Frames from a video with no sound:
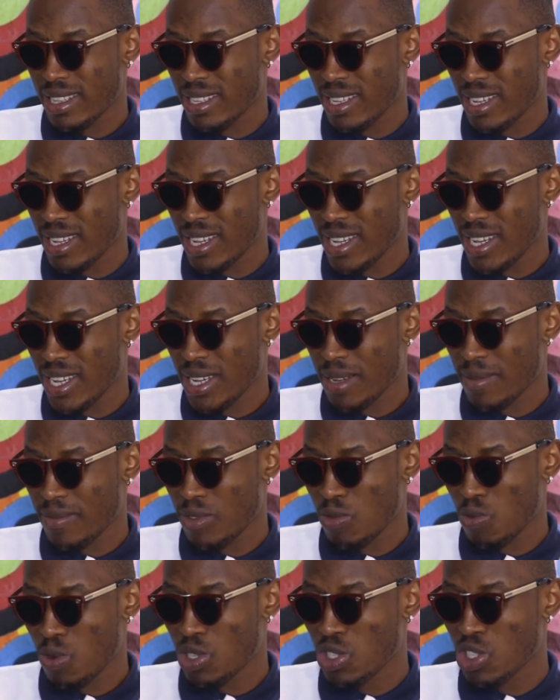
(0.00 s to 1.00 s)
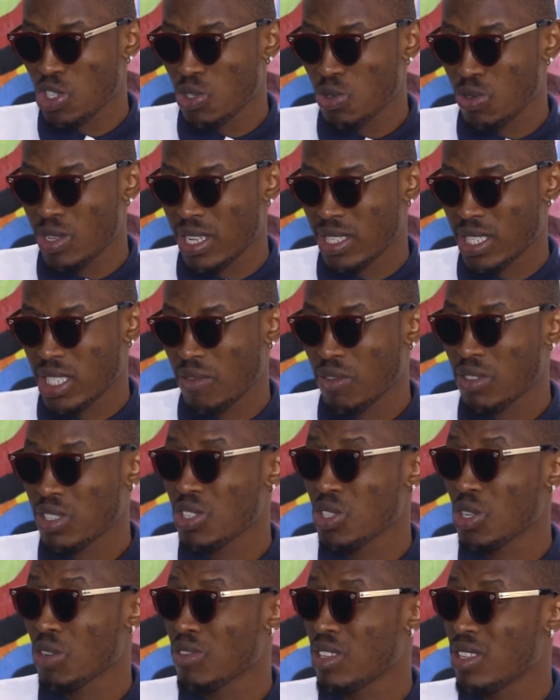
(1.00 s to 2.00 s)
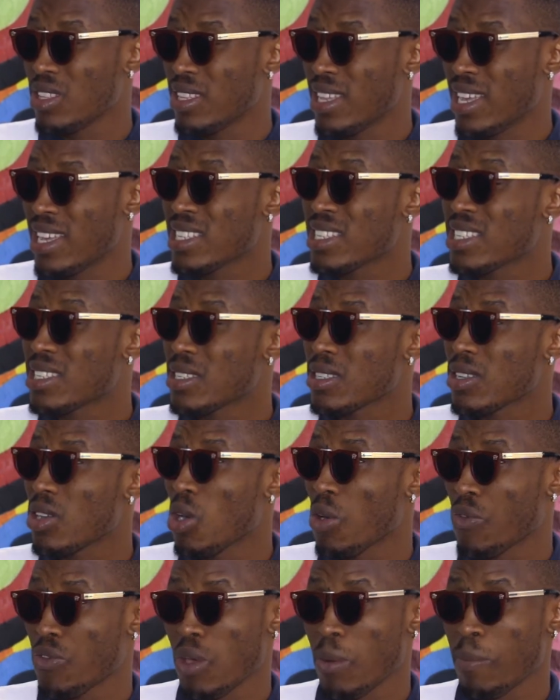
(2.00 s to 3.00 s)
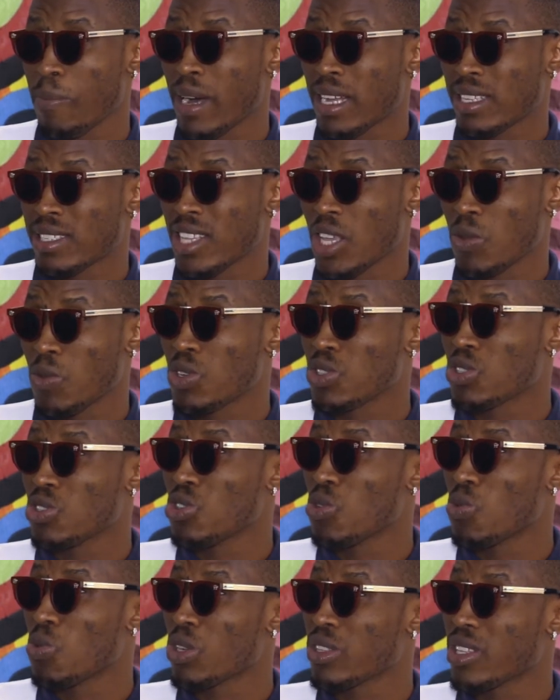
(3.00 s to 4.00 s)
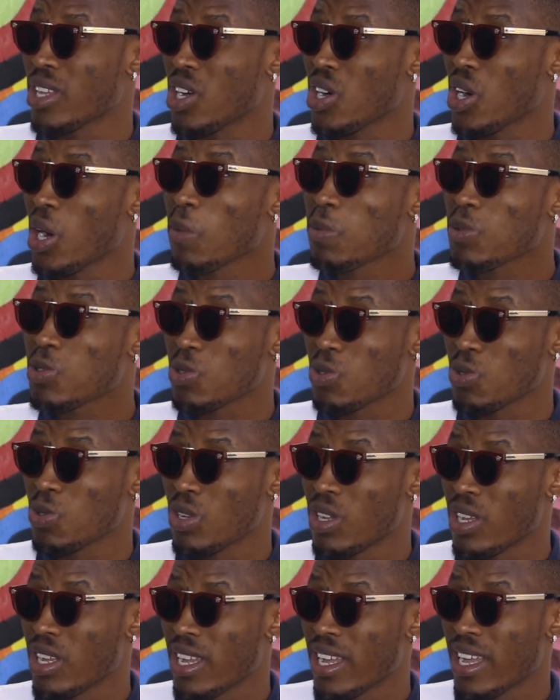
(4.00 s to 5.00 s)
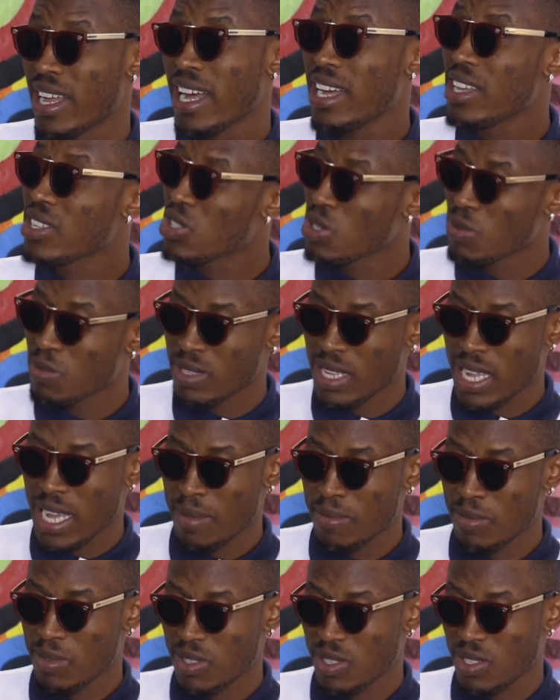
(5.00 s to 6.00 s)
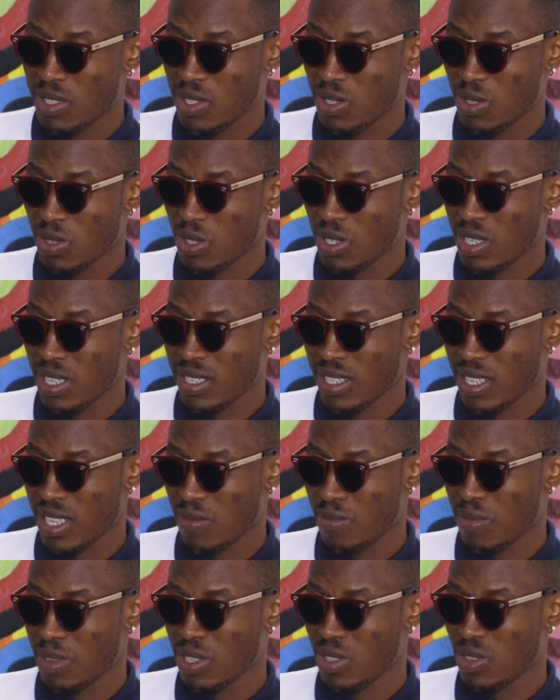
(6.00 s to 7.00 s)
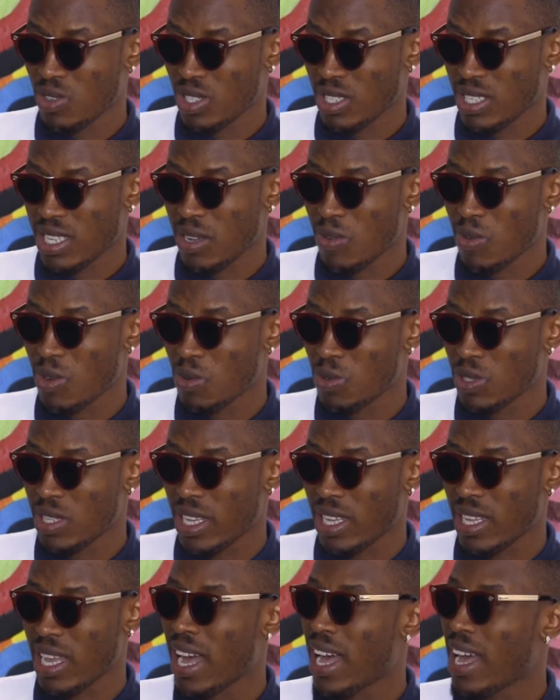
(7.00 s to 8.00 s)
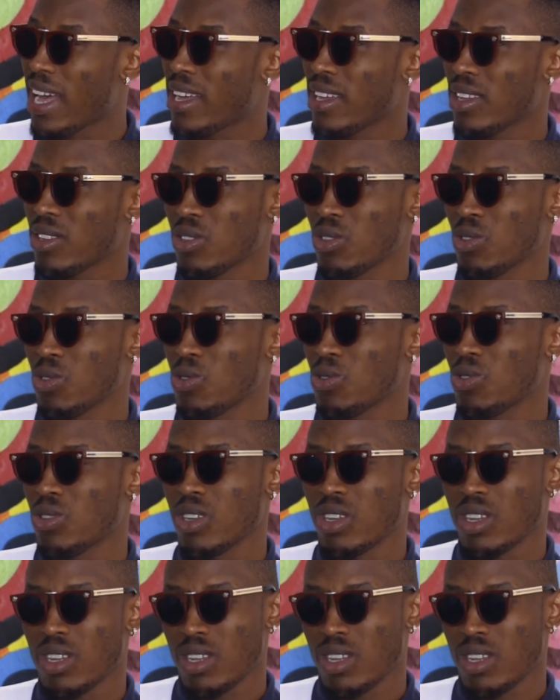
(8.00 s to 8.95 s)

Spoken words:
the activities of the nest of your partner. You want to know what they're up to. And sometimes, those other ones will tell you,